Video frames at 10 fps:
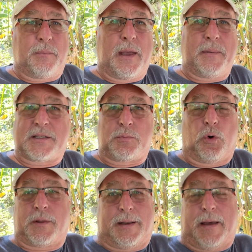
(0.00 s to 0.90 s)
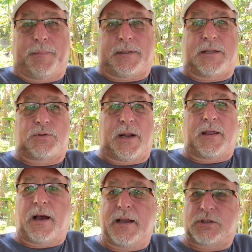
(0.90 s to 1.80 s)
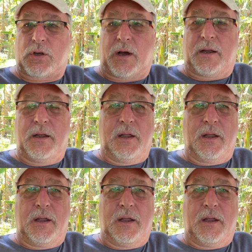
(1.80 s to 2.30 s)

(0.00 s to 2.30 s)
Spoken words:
Maybe it's more than that, but that's what I saw.